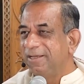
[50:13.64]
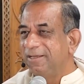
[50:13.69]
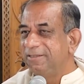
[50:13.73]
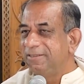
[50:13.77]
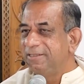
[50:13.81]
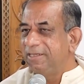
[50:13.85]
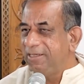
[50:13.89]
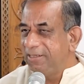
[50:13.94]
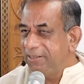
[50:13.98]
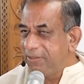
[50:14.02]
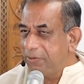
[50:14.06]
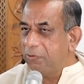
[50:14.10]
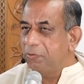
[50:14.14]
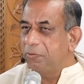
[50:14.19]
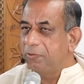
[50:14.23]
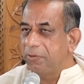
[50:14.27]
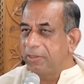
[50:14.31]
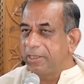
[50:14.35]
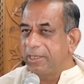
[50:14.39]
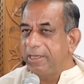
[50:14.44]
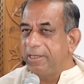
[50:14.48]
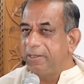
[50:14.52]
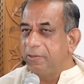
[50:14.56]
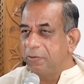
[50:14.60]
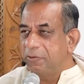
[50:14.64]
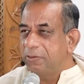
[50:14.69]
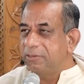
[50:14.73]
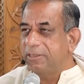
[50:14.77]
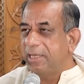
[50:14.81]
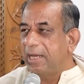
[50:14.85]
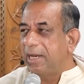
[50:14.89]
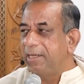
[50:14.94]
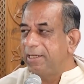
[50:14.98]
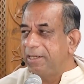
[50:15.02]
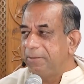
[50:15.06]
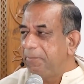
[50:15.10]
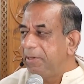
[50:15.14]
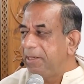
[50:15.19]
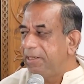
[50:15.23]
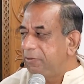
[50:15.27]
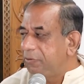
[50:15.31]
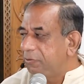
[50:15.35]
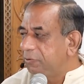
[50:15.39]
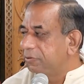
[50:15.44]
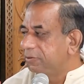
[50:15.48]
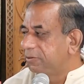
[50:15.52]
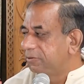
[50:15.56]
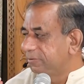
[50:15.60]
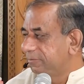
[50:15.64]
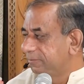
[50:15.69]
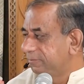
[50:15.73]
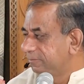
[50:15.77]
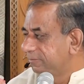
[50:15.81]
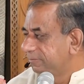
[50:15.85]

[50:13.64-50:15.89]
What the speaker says: She knew. He knows the ultimate truth.